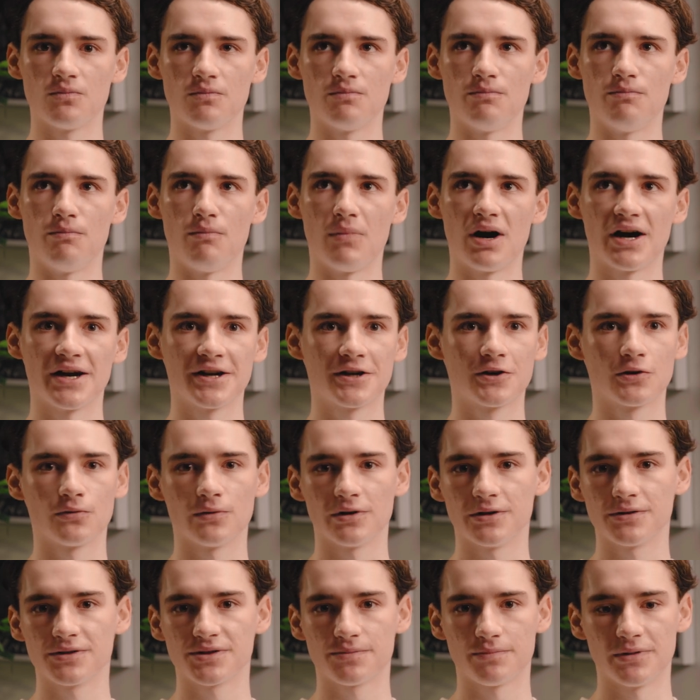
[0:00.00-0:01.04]
My
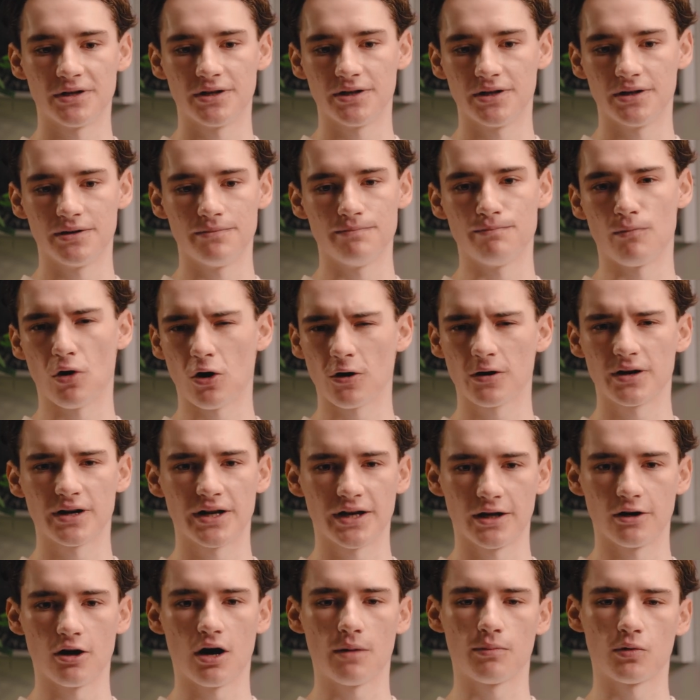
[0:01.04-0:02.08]
career's been in
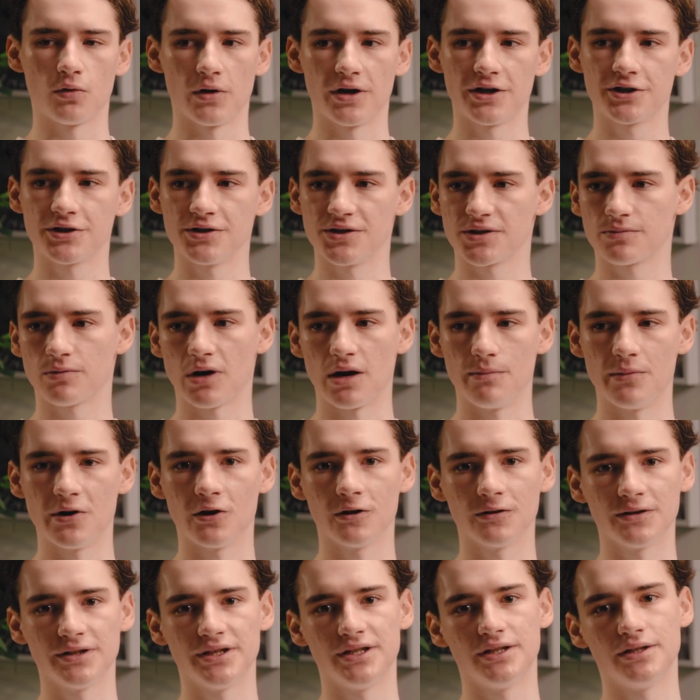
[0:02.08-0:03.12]
marketing and operations
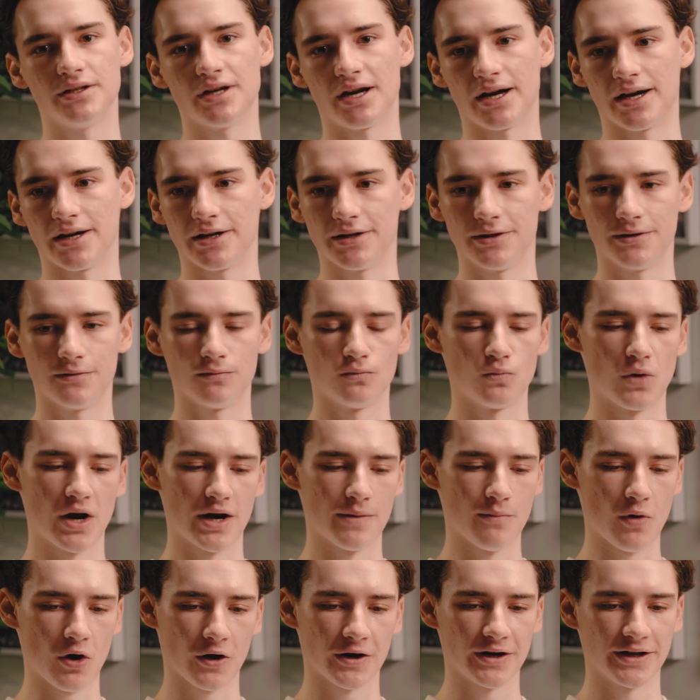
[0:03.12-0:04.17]
primarily. I ran
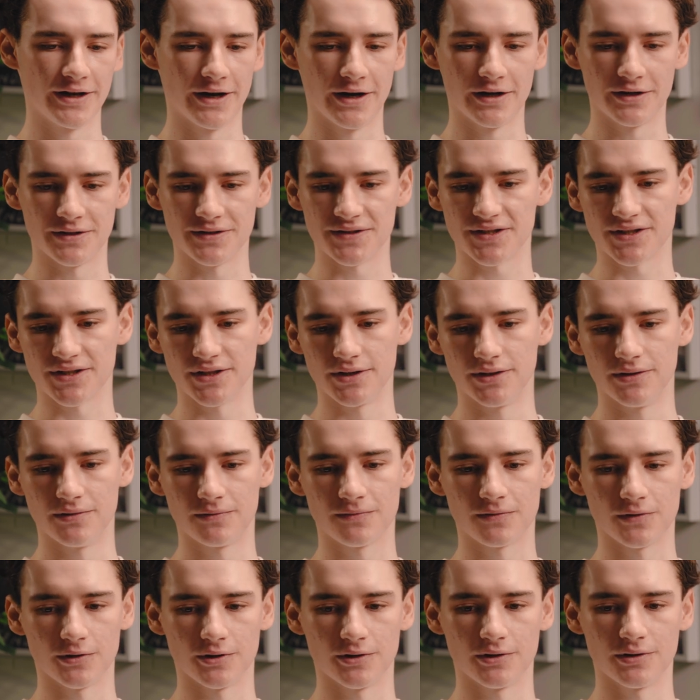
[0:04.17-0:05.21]
a marketing agency
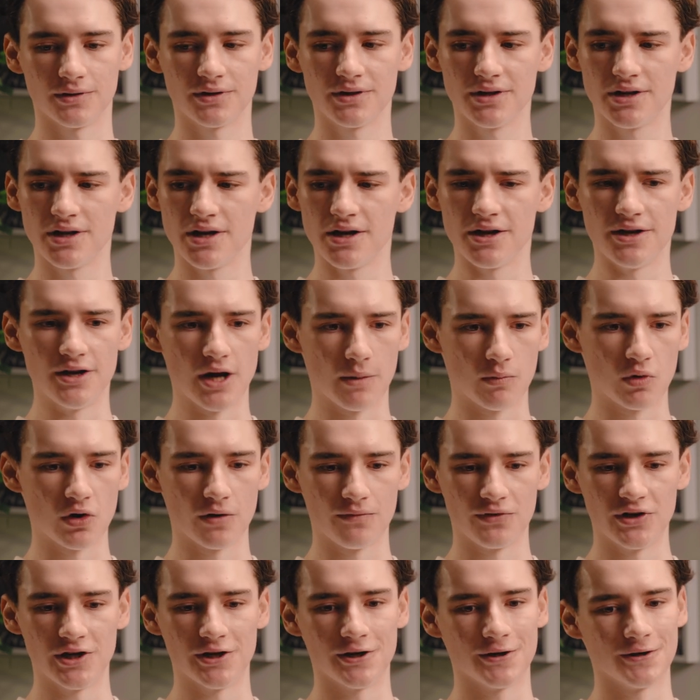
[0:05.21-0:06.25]
for a number
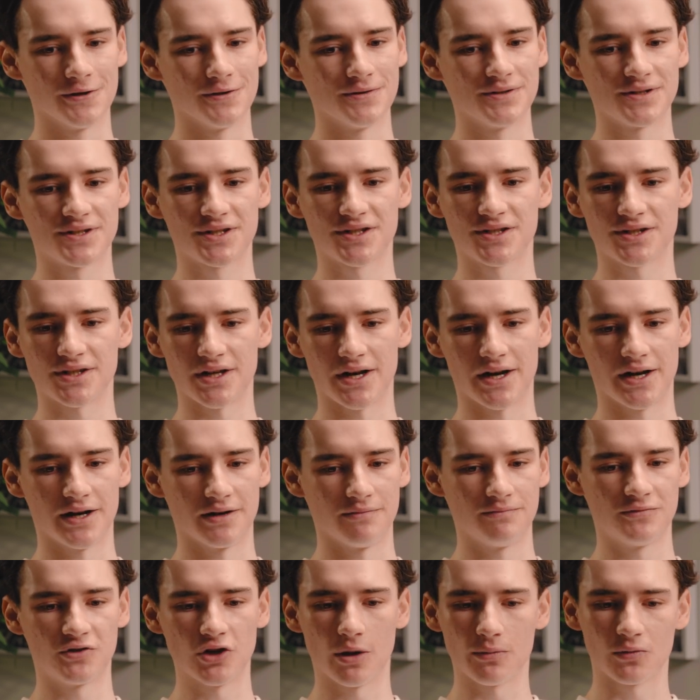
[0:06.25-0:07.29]
of years,
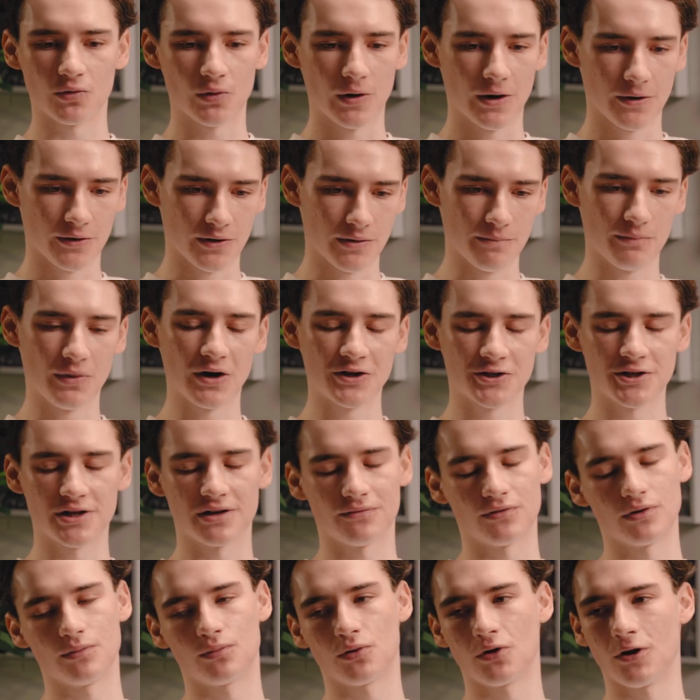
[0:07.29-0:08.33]
jumped around on a bunch of
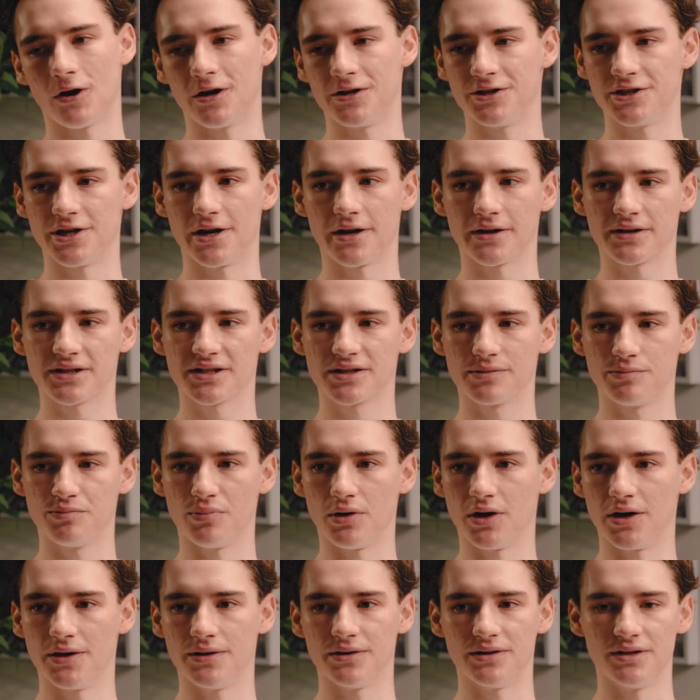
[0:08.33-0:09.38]
different projects,
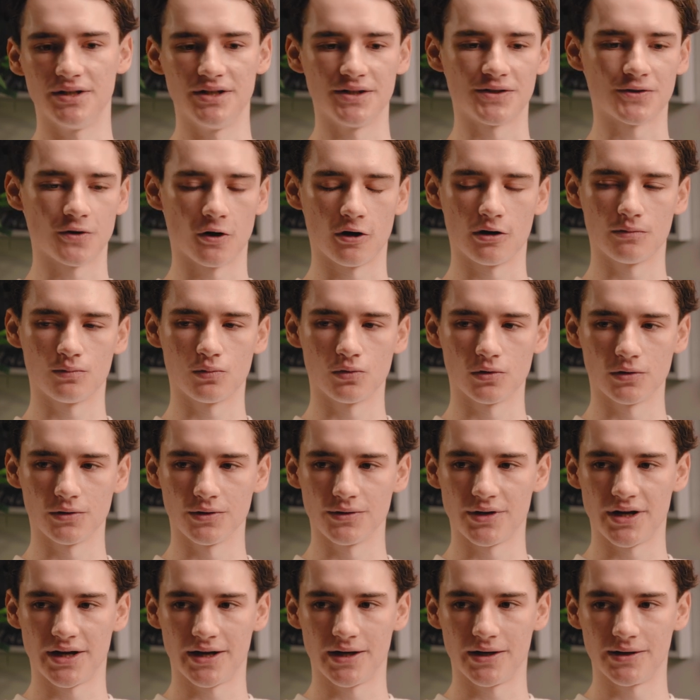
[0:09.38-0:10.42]
but the startup
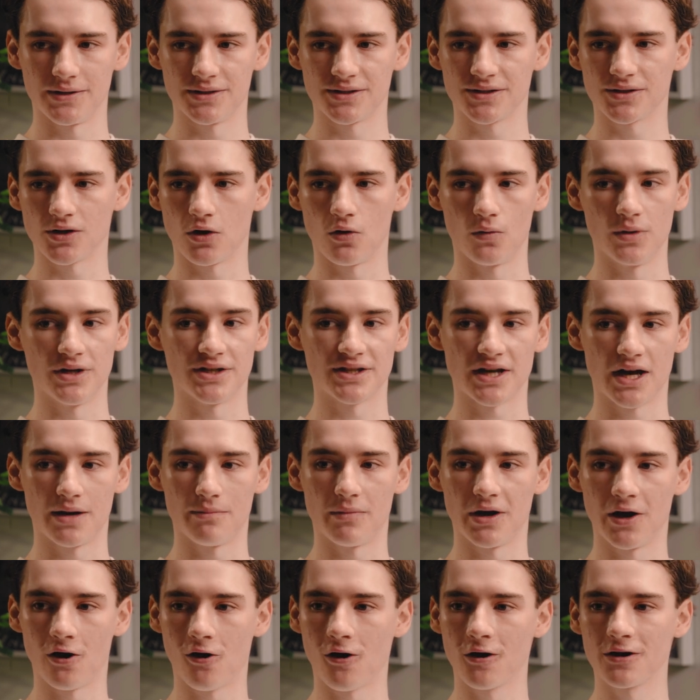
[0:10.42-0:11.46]
world has always
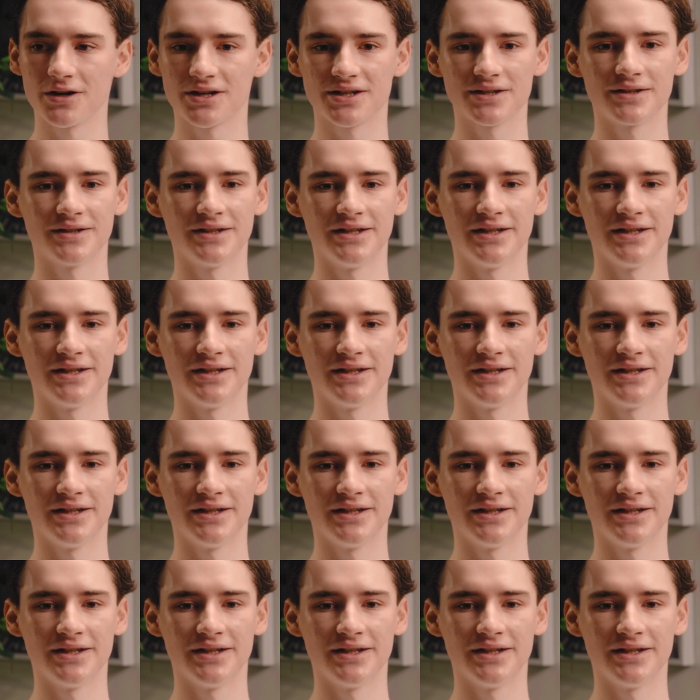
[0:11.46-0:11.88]
had my heart.